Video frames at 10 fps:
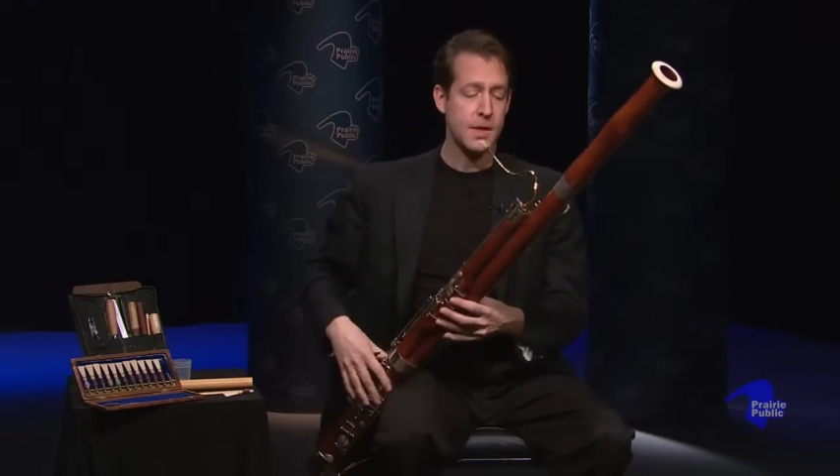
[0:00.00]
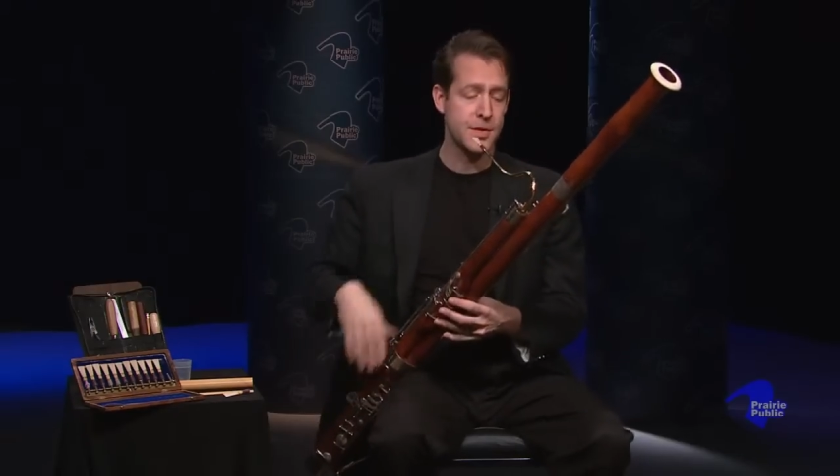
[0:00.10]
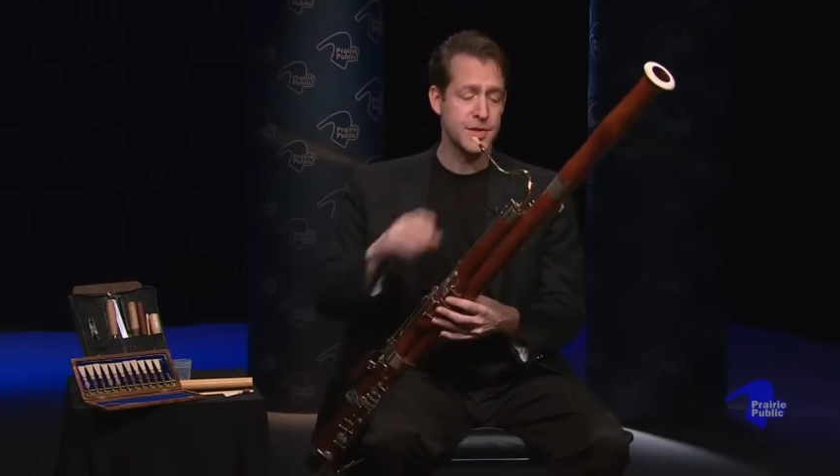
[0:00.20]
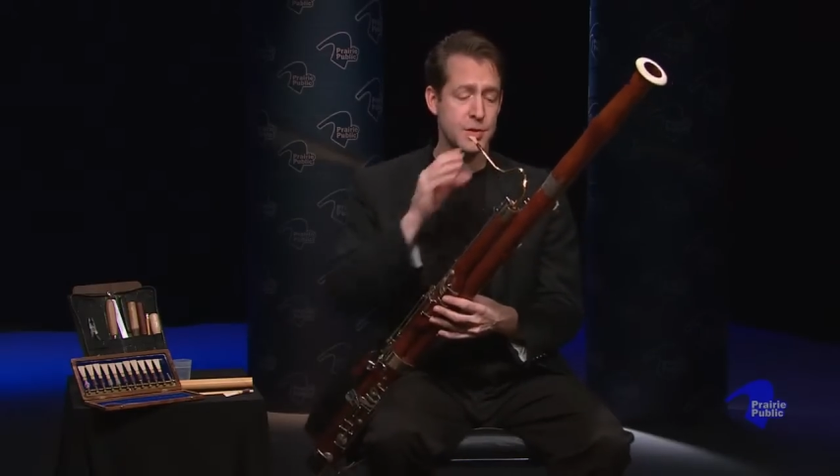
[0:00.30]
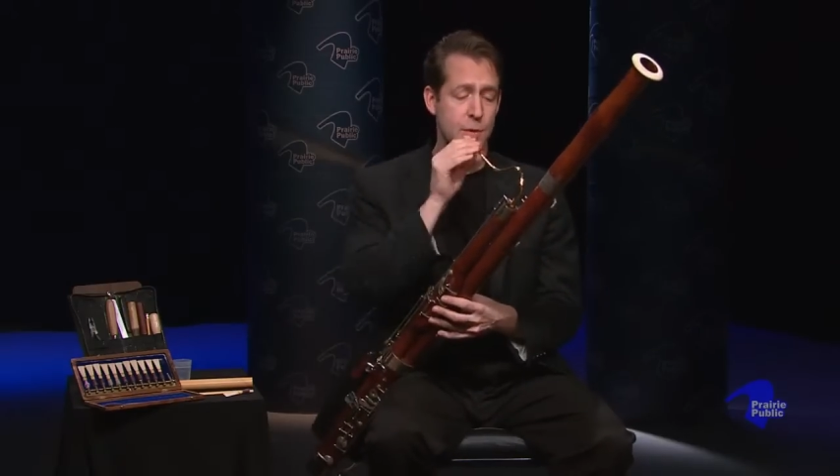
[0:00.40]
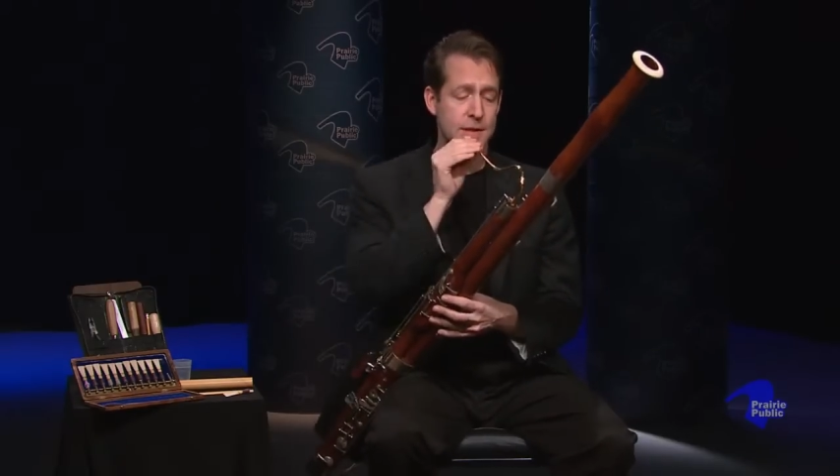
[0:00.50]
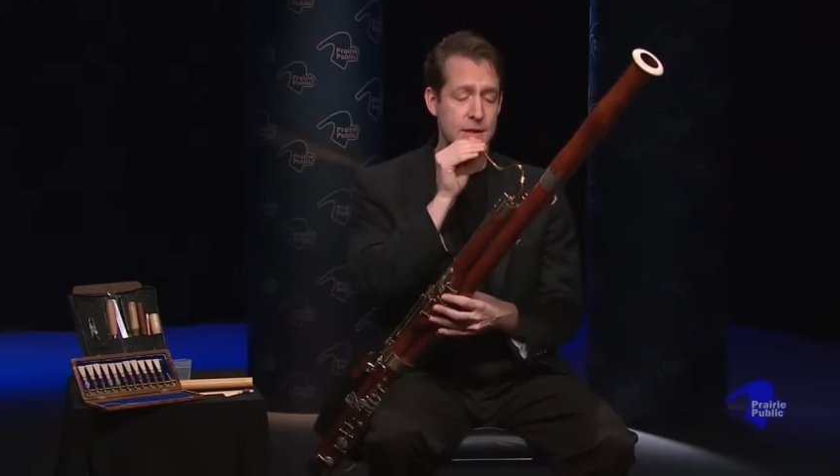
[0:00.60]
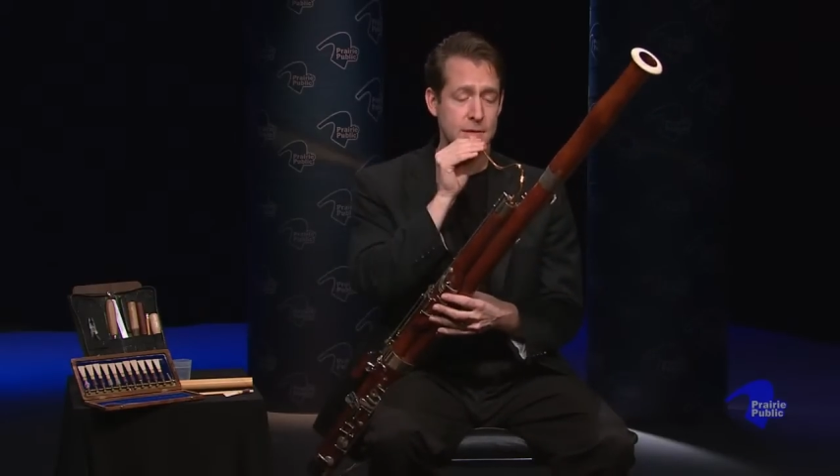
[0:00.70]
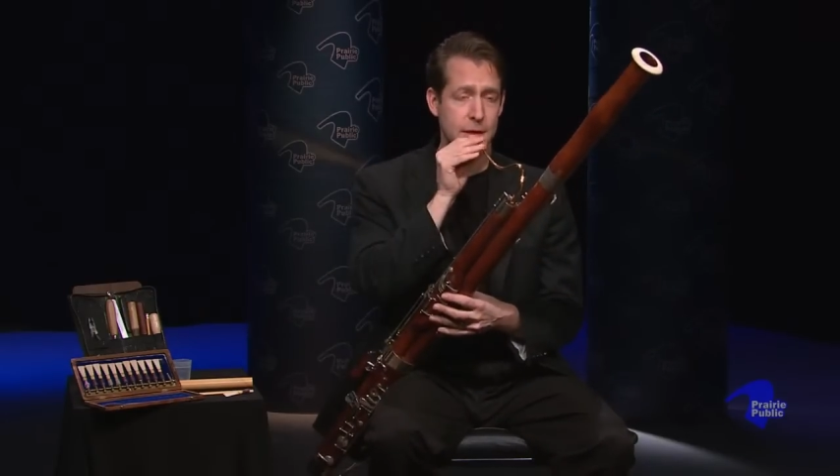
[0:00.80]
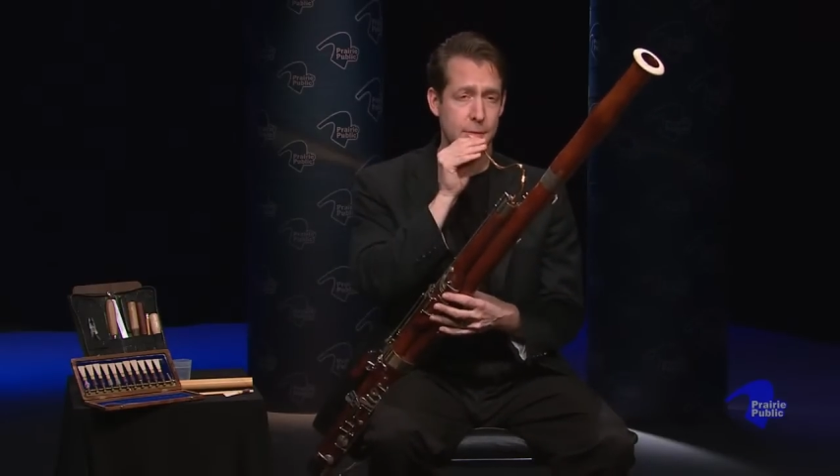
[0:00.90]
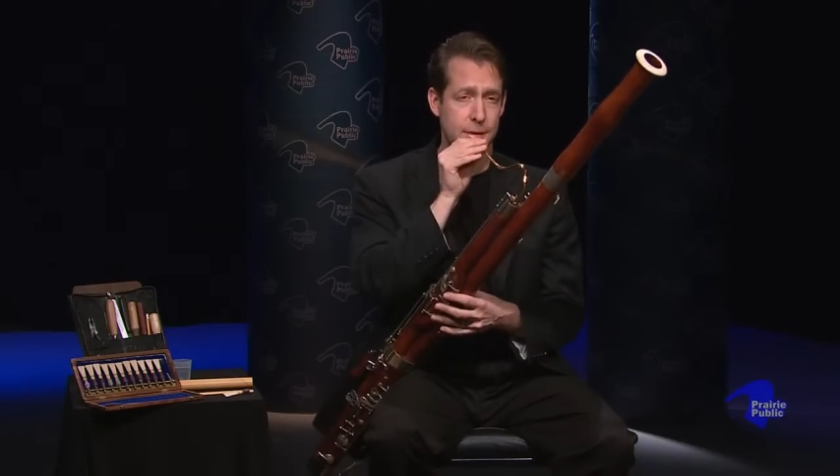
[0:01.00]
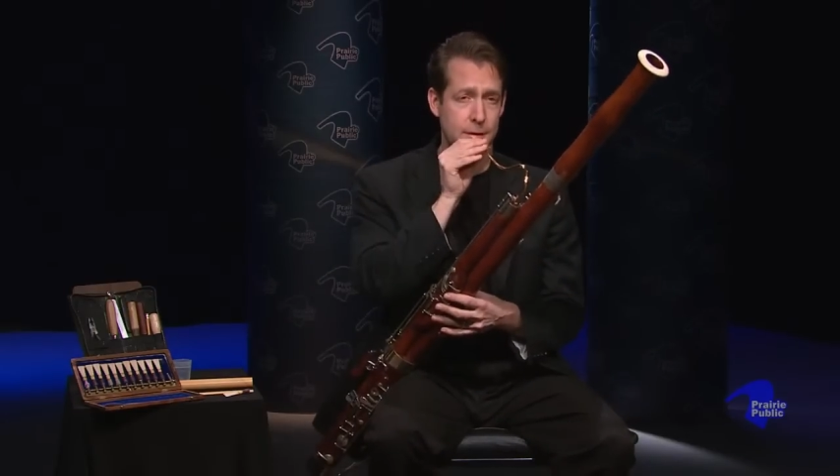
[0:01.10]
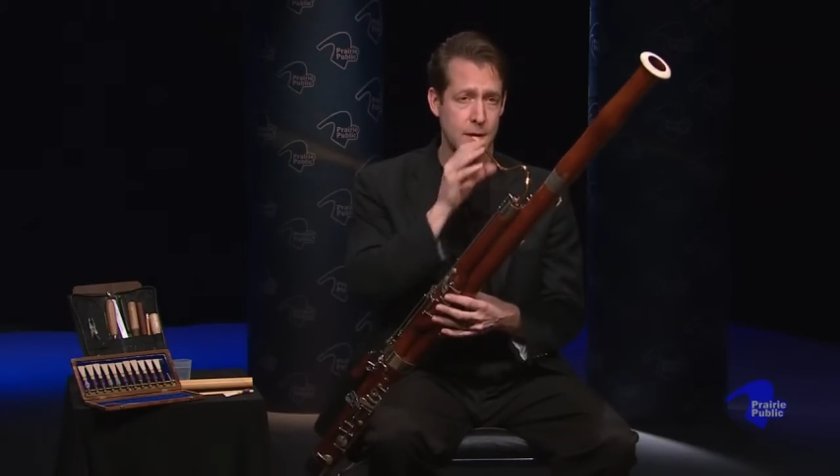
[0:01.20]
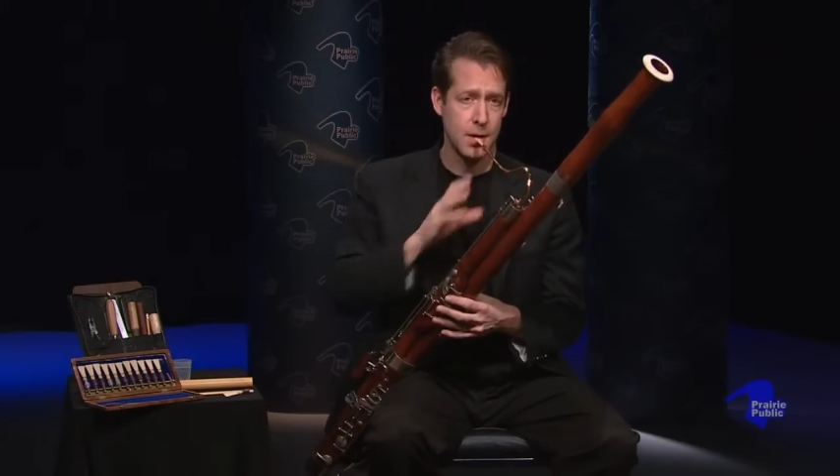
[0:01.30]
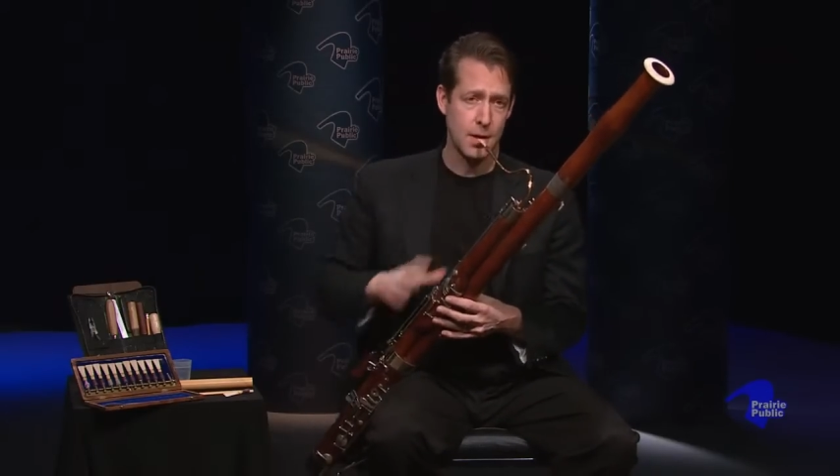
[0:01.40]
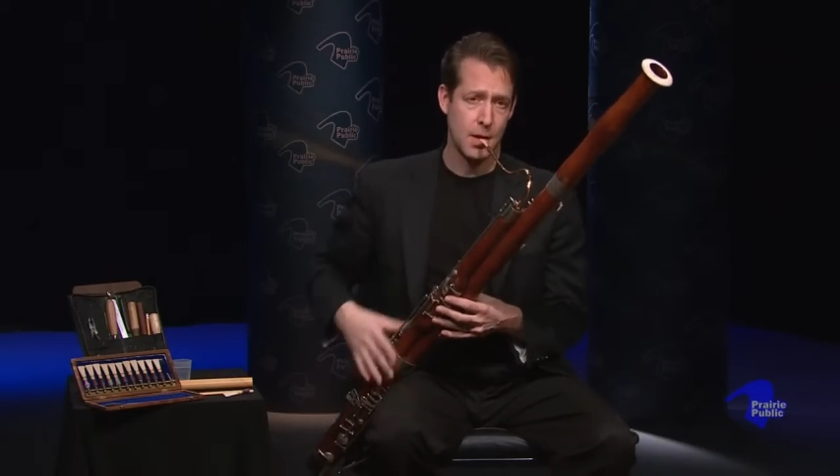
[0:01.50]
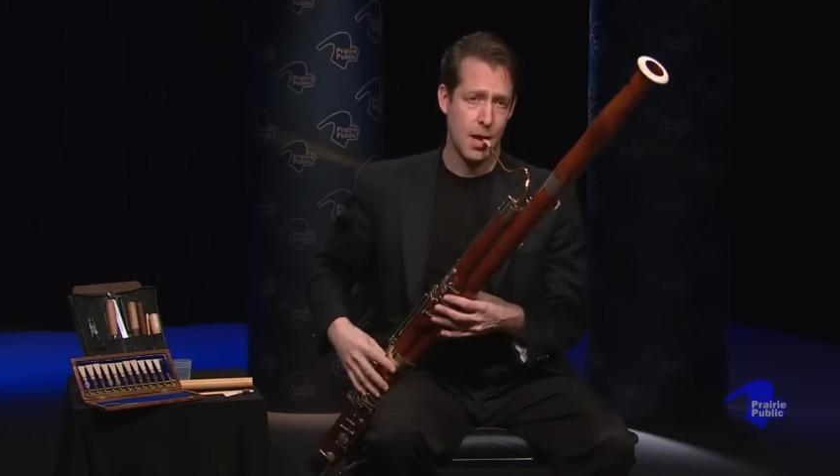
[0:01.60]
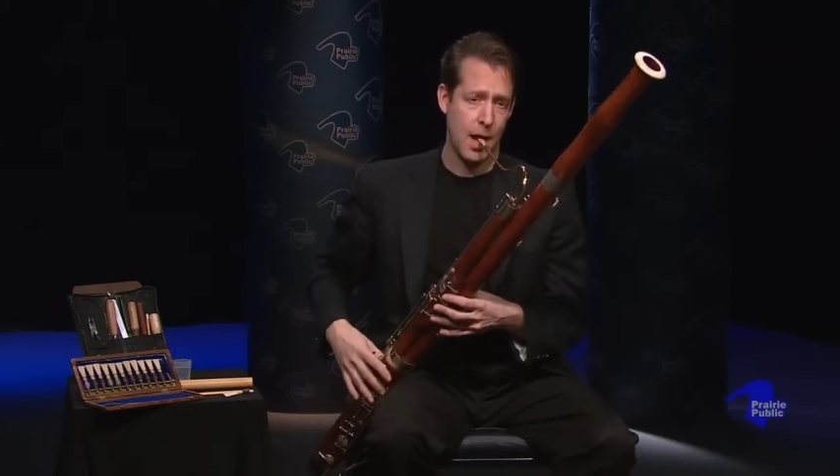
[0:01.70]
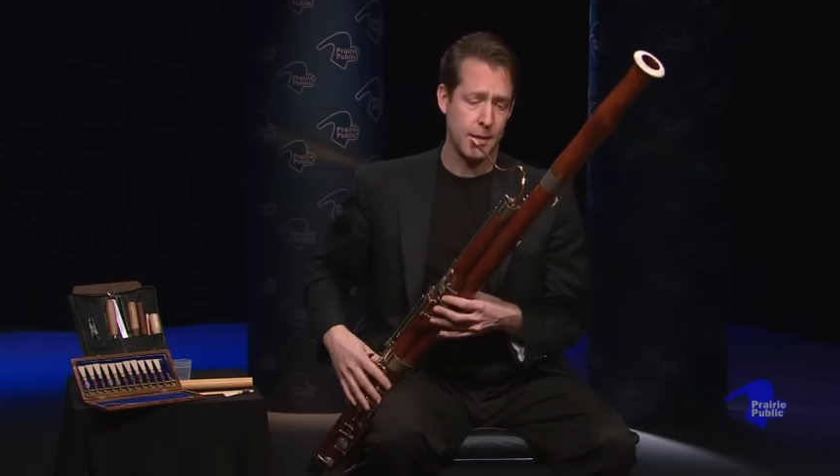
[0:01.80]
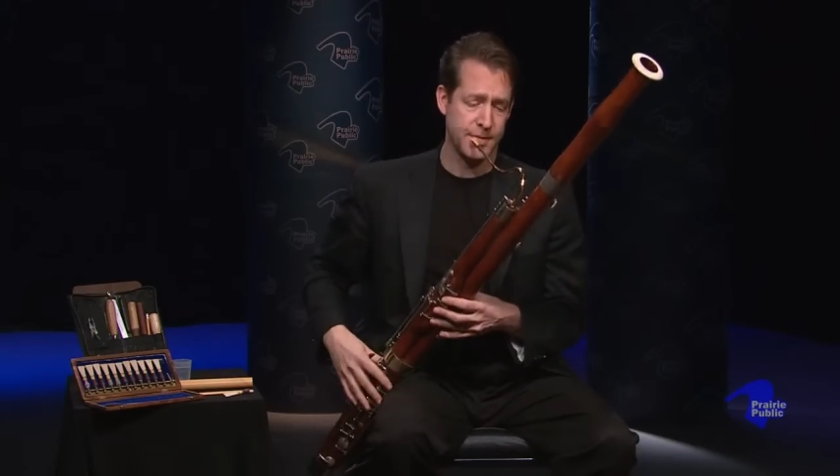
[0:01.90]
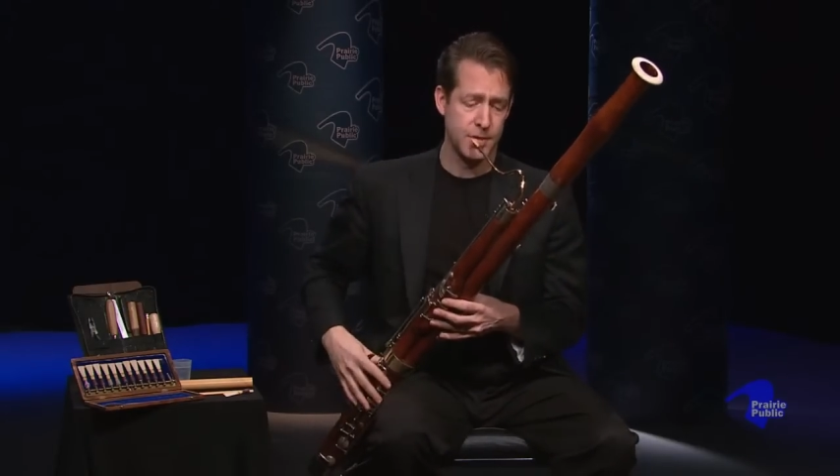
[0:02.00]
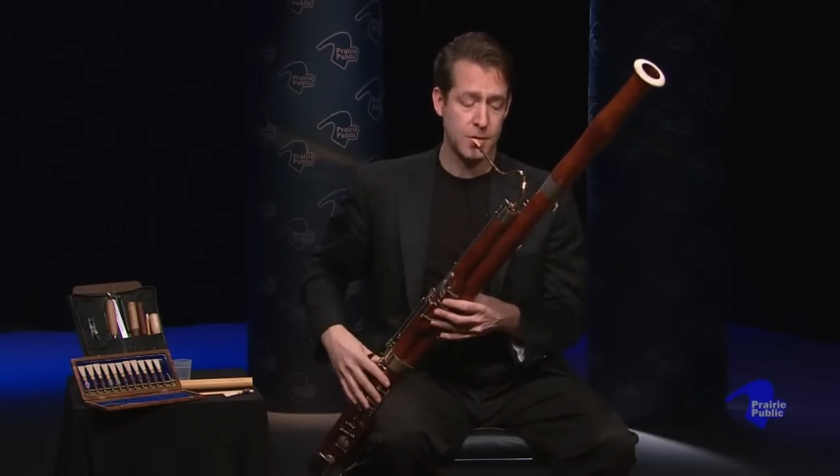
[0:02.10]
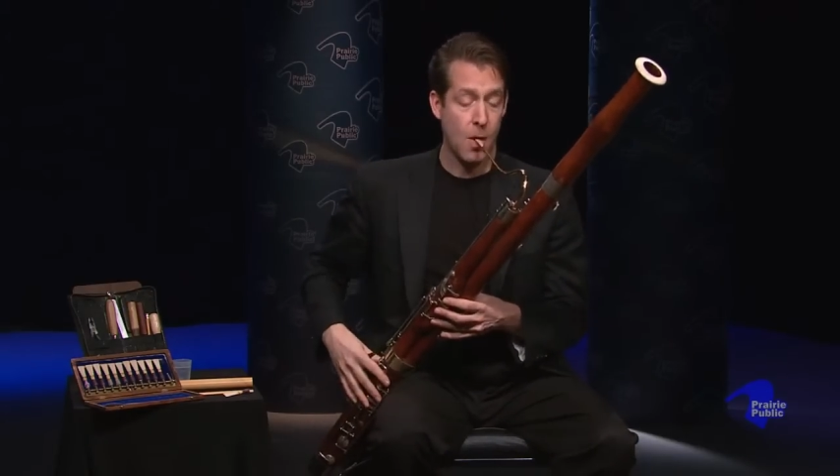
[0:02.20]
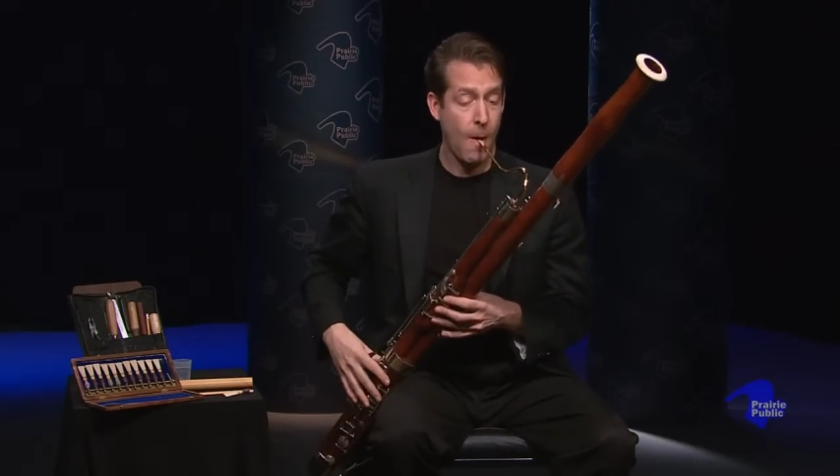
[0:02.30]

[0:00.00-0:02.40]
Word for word: this is what it sounds like with on the bassoon.